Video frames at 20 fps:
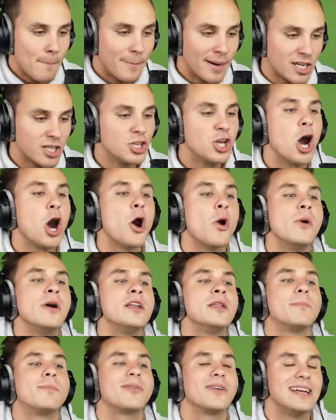But go
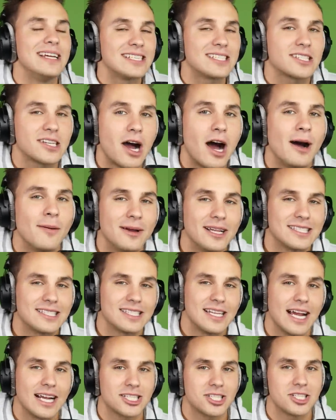into Bree's comment
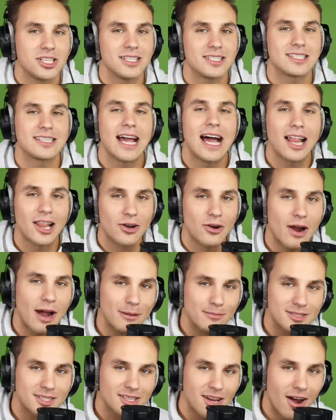section and tell her
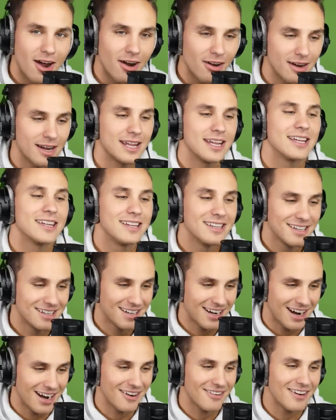I'm sorry.
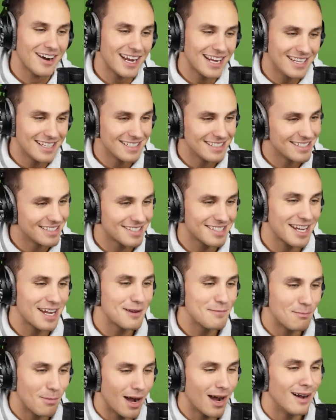All right?
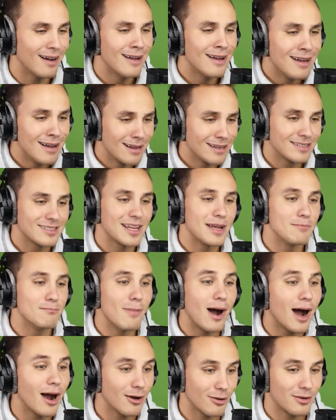Say
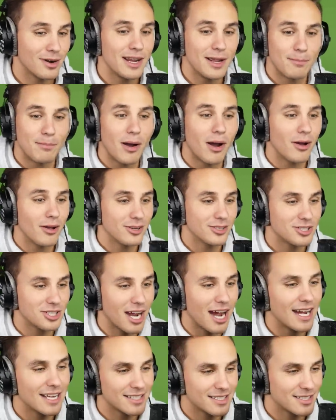Bahri
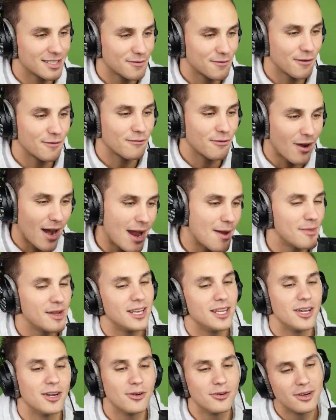apologizes for
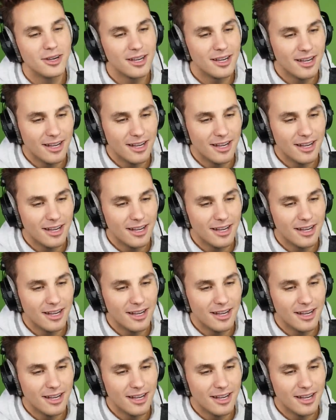framing you.